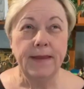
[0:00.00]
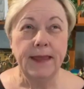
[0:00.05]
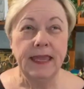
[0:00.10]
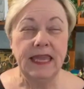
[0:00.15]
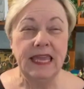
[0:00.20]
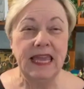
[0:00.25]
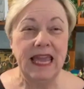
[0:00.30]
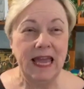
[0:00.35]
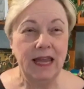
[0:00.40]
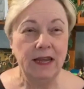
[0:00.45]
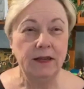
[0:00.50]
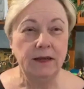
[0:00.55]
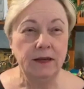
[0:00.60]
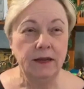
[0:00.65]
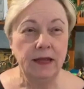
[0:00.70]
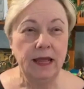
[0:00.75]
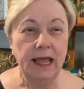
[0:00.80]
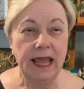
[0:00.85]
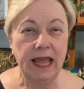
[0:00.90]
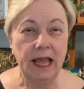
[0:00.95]
get
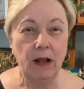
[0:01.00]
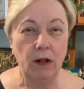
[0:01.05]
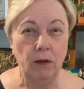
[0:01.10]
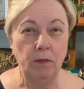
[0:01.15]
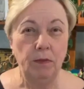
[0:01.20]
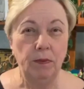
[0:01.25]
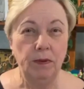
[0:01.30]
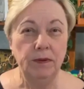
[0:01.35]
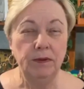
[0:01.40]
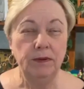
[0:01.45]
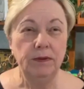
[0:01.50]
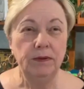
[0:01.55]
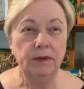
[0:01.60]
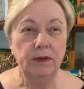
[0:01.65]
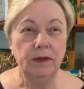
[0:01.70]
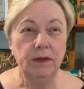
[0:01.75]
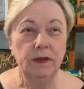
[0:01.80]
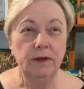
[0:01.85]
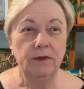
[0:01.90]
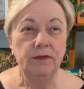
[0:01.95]
help
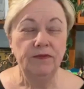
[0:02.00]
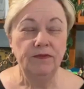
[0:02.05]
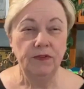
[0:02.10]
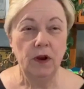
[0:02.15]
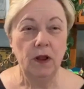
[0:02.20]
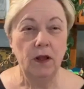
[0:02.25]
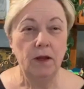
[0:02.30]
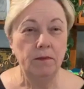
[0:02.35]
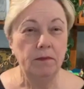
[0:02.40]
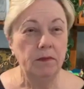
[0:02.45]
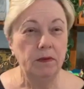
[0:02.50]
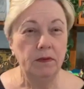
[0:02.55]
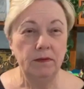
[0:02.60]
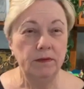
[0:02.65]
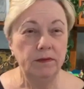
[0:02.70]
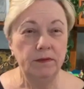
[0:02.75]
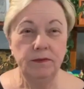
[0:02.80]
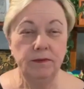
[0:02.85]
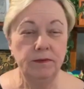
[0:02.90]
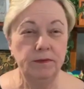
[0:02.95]
from
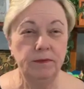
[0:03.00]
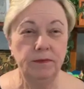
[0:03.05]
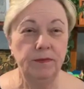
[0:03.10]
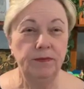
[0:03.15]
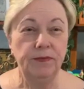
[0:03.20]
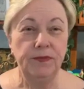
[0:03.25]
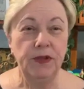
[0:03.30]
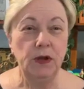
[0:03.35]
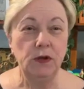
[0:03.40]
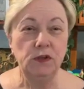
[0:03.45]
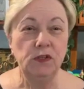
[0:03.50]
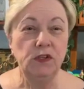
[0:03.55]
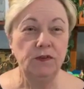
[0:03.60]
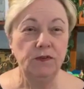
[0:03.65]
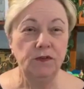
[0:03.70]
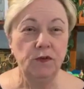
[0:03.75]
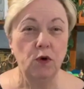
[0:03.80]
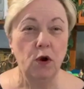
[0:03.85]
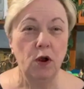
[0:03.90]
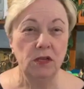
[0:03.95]
those
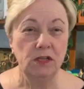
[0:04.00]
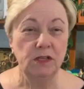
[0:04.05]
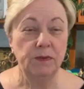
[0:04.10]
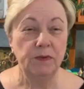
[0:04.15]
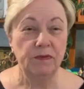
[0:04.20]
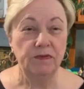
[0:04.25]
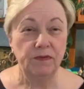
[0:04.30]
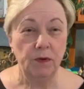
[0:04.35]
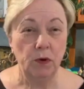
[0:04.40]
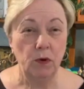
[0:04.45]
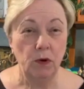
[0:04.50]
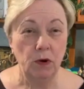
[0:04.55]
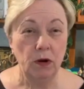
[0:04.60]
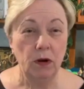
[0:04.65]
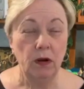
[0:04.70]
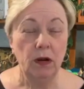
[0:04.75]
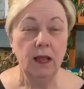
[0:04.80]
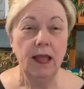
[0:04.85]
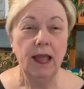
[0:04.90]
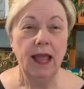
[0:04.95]
who've crossed
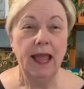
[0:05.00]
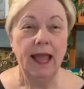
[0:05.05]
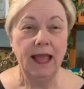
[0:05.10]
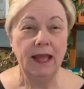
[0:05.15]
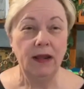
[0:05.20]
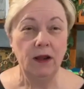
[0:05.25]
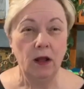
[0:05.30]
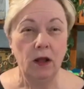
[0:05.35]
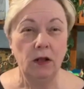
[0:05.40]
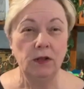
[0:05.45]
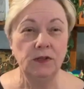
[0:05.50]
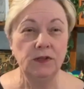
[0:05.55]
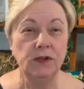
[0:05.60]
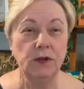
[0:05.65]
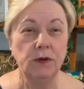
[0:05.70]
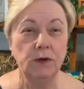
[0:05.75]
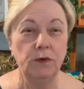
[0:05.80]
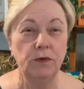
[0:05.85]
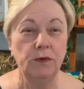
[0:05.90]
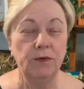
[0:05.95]
before, and
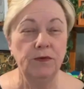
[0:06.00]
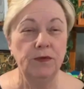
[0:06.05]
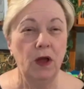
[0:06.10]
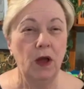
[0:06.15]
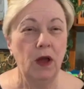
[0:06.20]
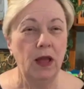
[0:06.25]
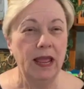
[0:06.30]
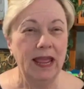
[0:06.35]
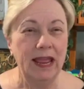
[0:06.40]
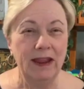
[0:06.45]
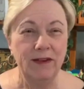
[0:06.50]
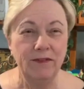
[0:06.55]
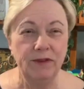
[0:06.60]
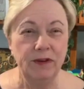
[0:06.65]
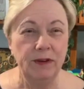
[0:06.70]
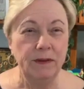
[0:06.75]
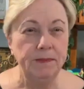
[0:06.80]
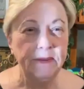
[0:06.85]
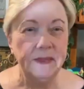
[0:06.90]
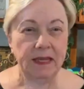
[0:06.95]
also
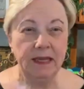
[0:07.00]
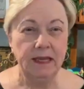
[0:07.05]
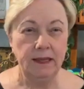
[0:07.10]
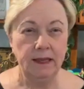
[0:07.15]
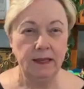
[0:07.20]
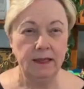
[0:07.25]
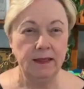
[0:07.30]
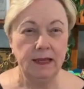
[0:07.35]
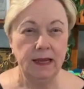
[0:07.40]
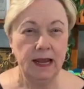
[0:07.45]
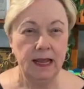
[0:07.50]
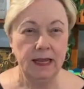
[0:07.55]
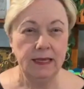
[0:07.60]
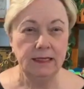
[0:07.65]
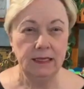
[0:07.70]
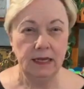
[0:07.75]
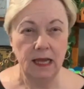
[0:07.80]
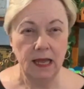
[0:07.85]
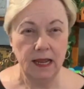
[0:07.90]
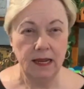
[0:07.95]
every being that
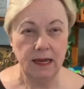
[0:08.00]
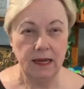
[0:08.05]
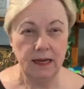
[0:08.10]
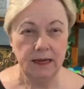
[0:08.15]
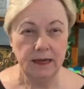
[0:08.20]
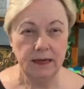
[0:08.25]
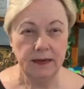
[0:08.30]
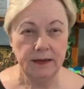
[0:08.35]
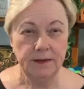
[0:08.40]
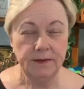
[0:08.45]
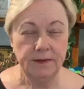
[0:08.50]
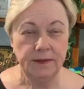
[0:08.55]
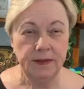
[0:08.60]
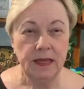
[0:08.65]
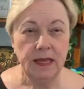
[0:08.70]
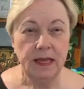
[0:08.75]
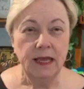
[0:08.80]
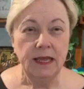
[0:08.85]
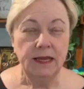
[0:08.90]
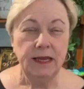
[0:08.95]
has light.
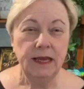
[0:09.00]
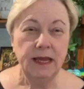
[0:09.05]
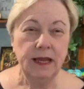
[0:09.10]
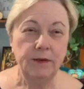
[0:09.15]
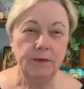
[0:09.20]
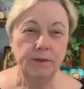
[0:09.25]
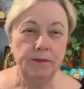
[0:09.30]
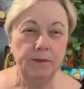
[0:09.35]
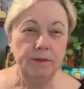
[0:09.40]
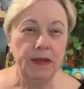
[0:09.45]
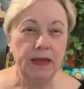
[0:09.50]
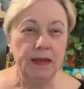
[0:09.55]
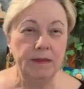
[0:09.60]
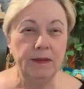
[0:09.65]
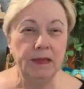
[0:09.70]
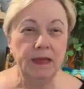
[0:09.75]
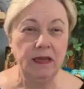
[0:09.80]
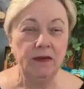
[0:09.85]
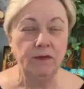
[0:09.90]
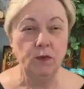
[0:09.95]
Now,
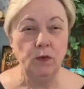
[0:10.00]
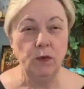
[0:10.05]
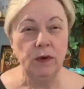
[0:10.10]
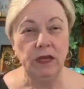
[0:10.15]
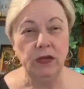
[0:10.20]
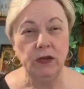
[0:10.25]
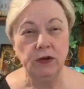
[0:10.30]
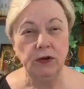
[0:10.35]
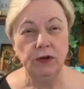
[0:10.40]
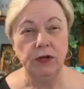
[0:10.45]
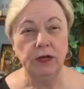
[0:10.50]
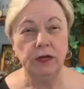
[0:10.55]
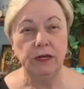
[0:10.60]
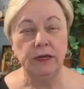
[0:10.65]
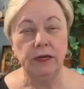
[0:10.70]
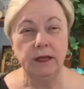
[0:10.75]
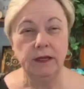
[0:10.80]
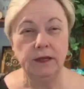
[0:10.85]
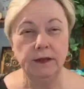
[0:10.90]
maybe if we could